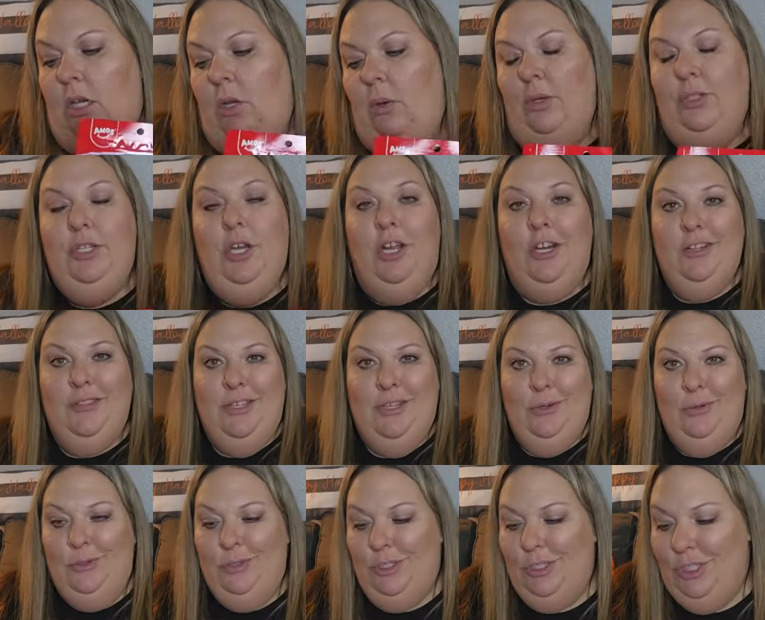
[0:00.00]
Well, darn, the
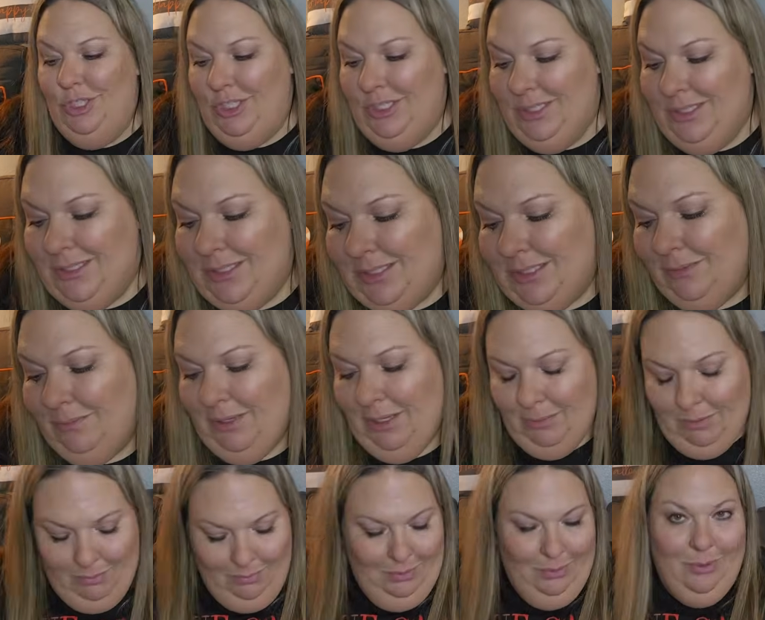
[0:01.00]
oranges,
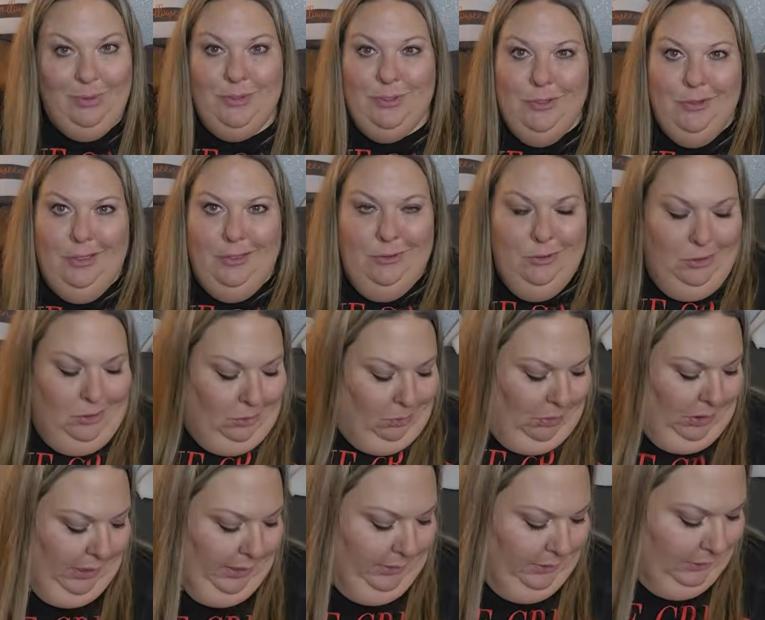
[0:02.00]
maybe we won't do those as a
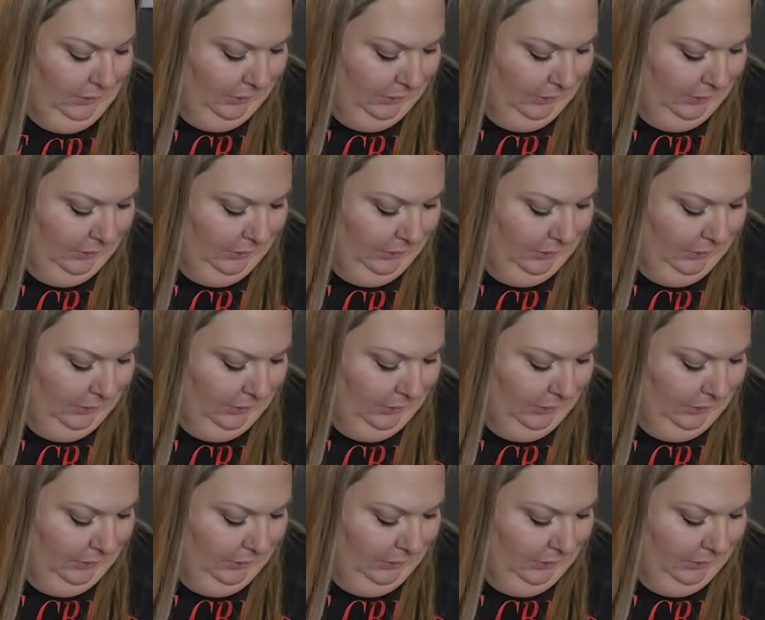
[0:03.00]
prize